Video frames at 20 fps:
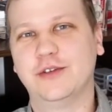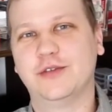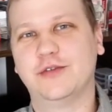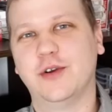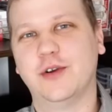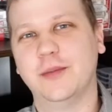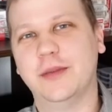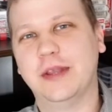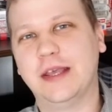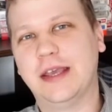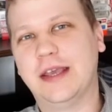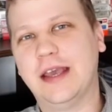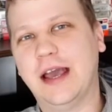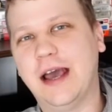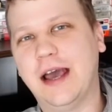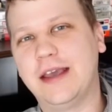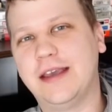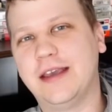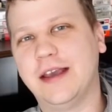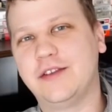from the
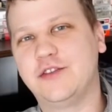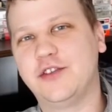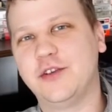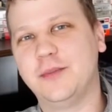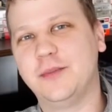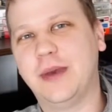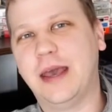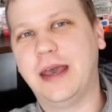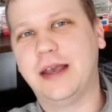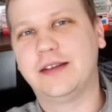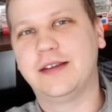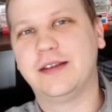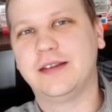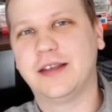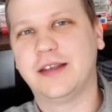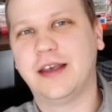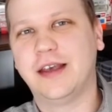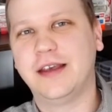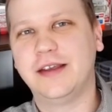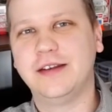eye-catching back
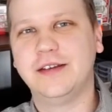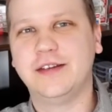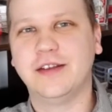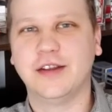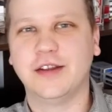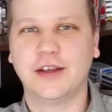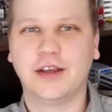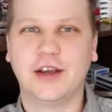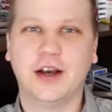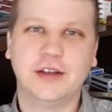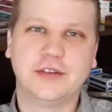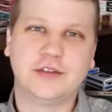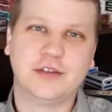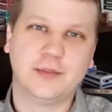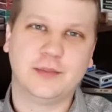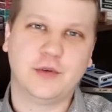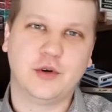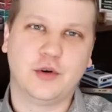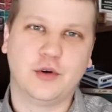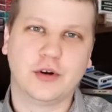design to the
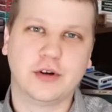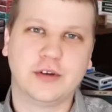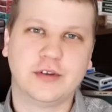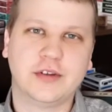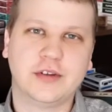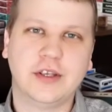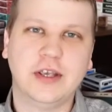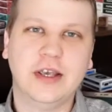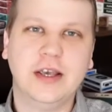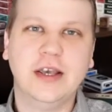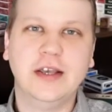custom courts,